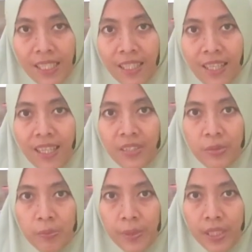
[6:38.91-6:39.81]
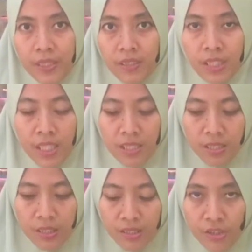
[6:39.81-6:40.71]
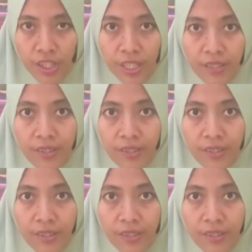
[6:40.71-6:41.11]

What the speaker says: are spilled in the tray